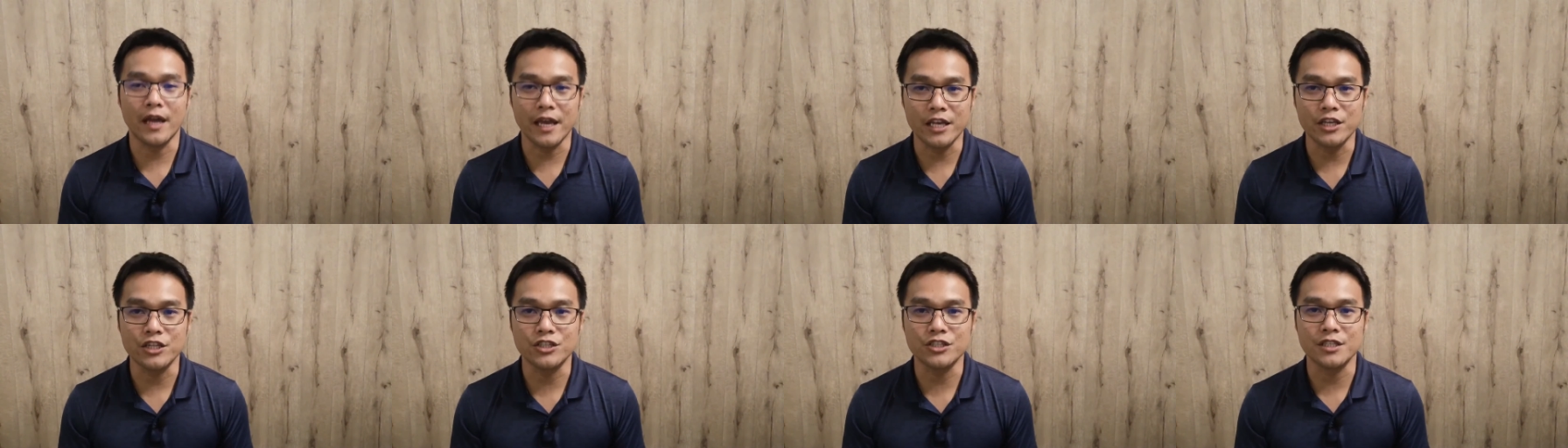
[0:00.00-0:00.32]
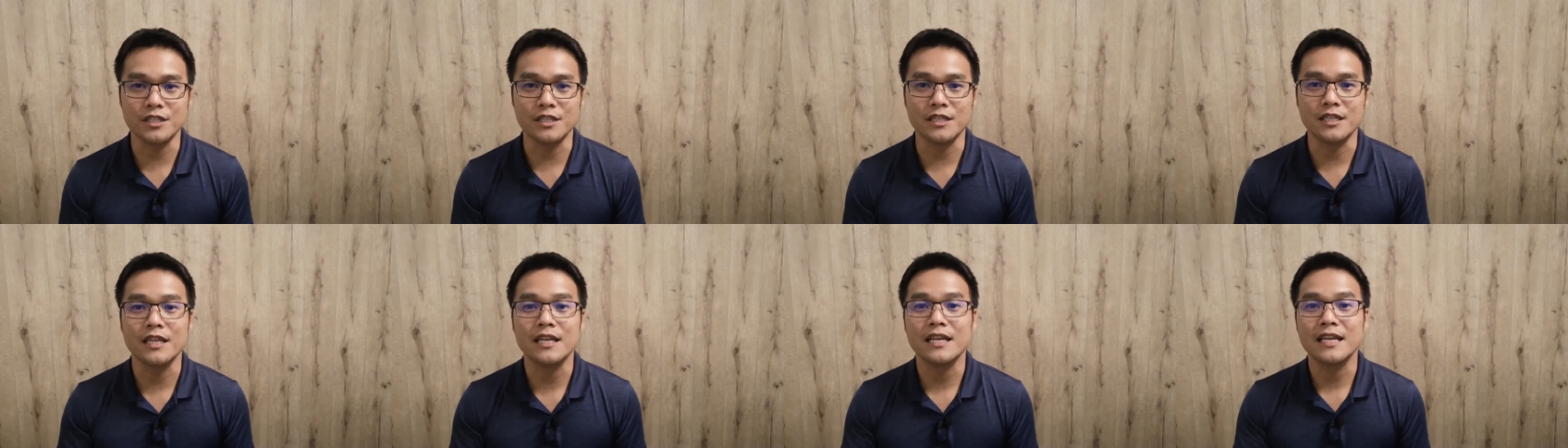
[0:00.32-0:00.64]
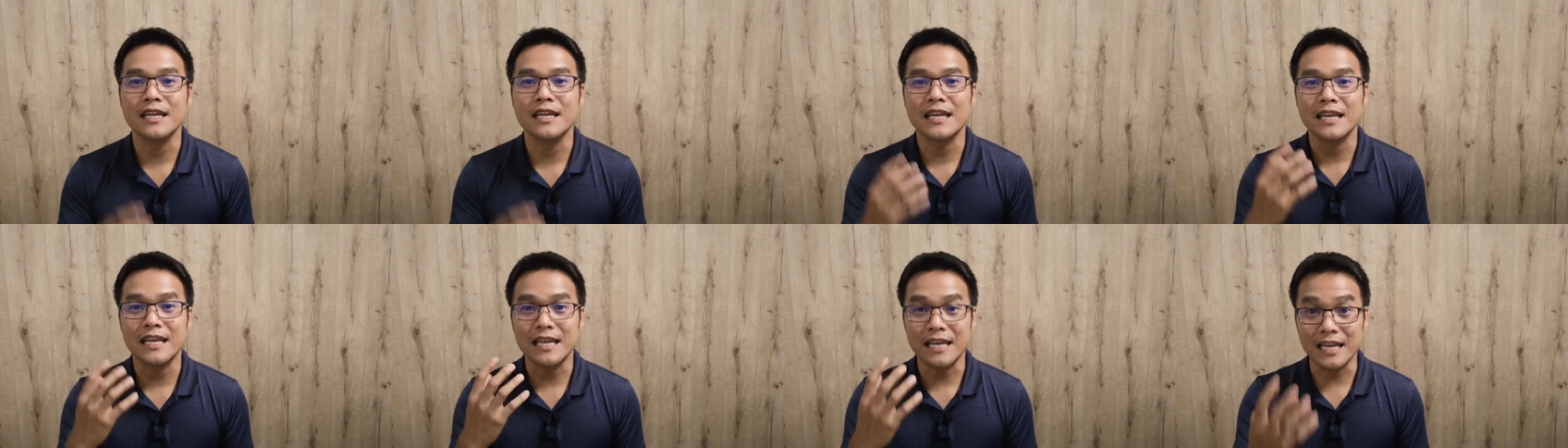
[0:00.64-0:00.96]
agent
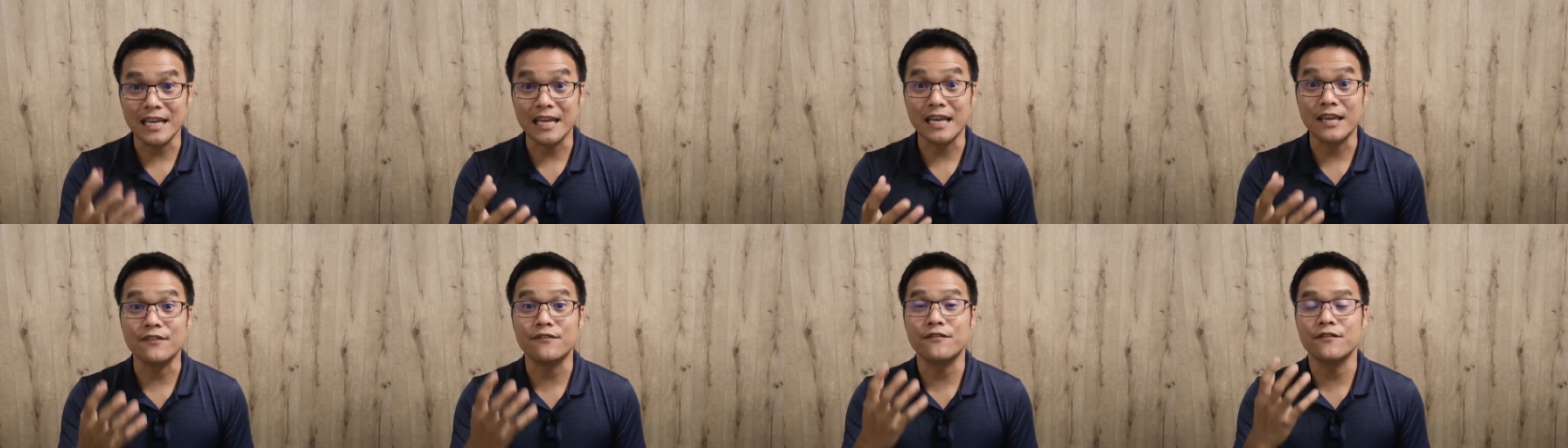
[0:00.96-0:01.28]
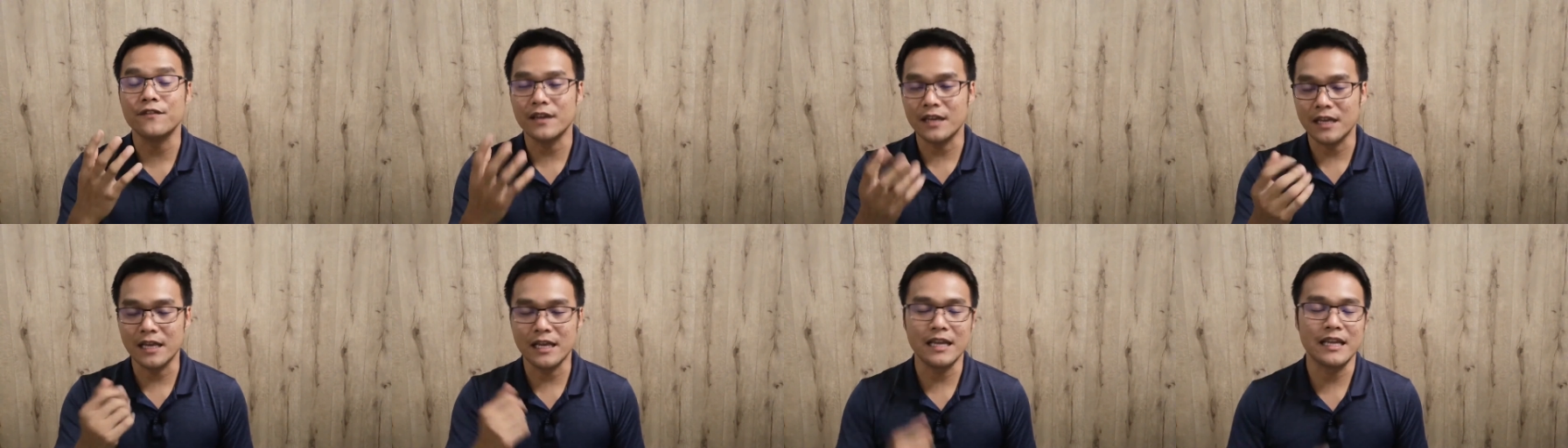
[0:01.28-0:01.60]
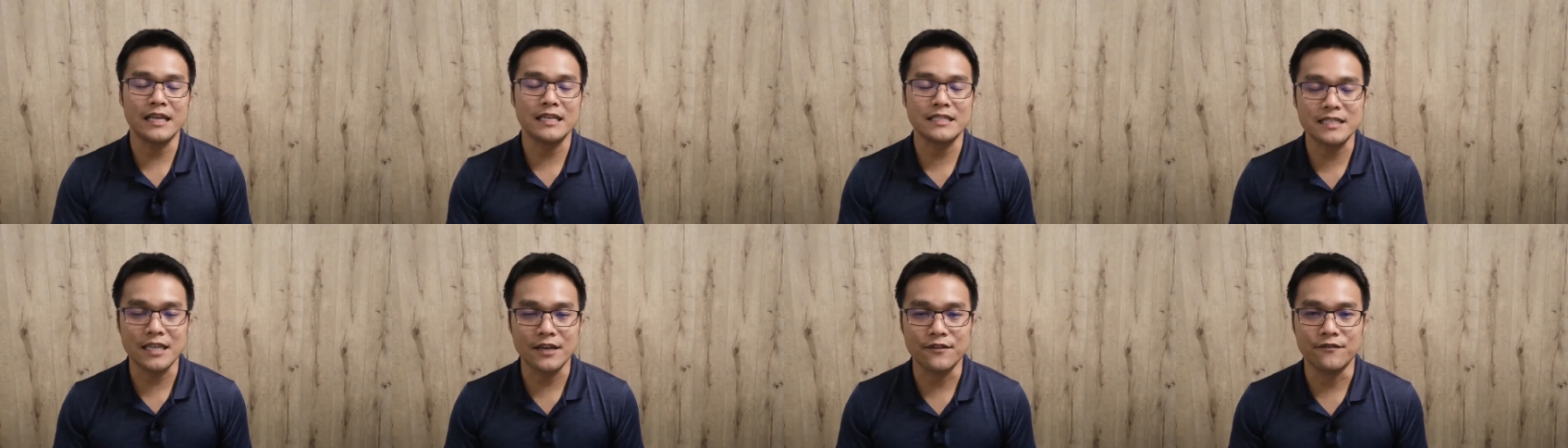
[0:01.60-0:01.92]
if it
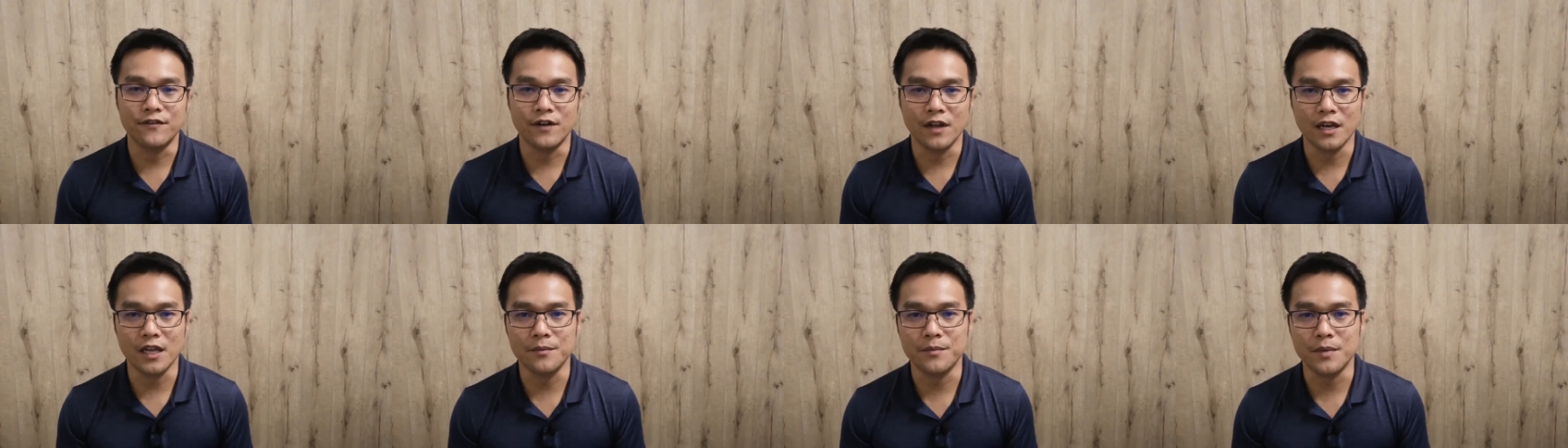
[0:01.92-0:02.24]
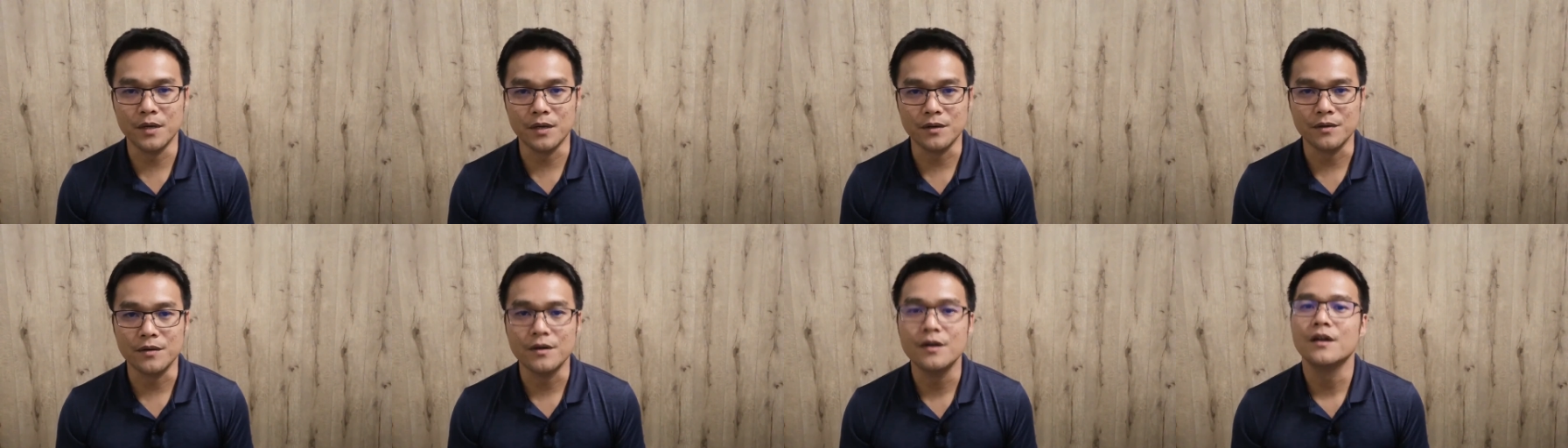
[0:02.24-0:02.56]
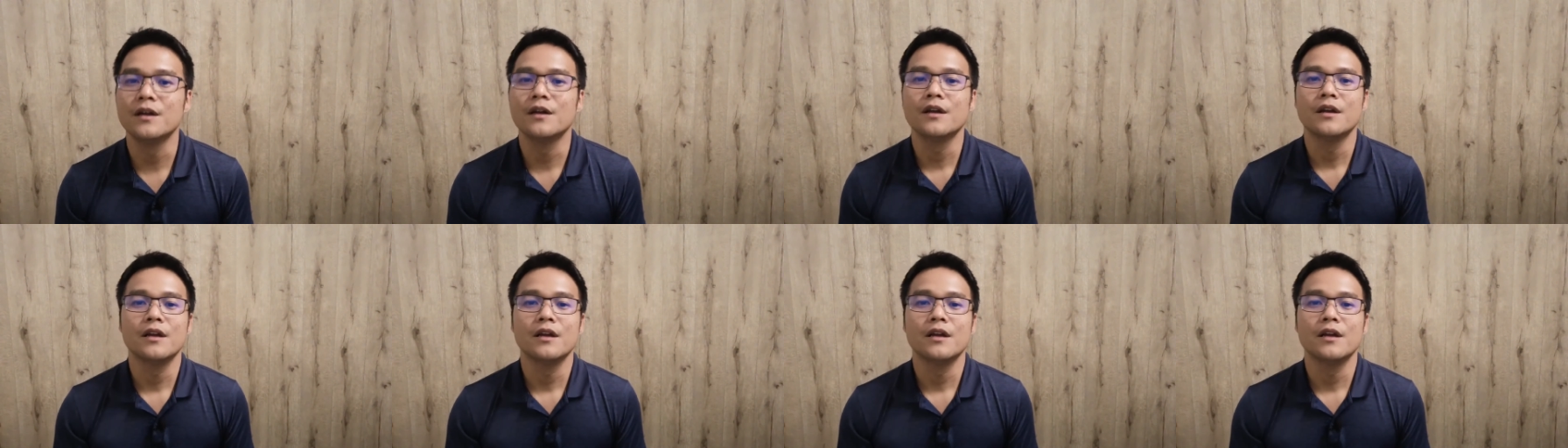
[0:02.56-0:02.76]
is available.